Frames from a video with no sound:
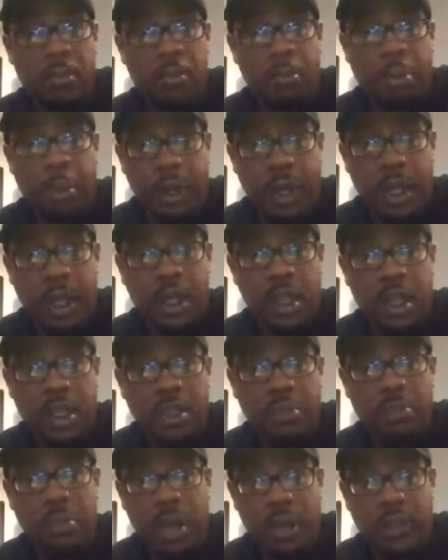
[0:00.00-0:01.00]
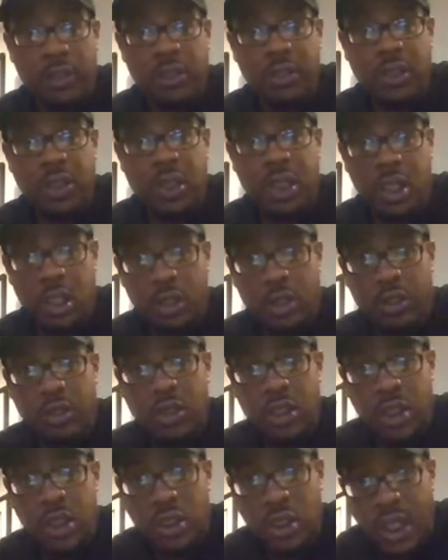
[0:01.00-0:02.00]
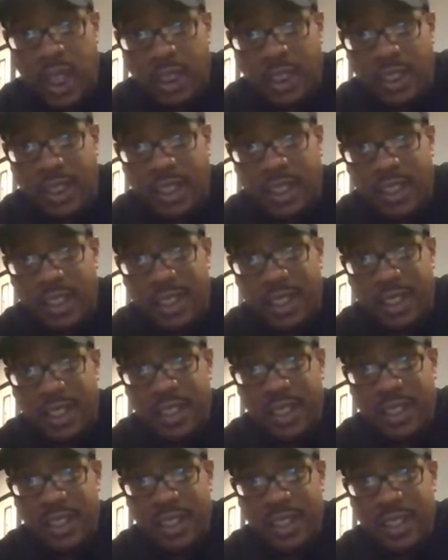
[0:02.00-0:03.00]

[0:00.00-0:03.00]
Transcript: bring his mother's killers to justice.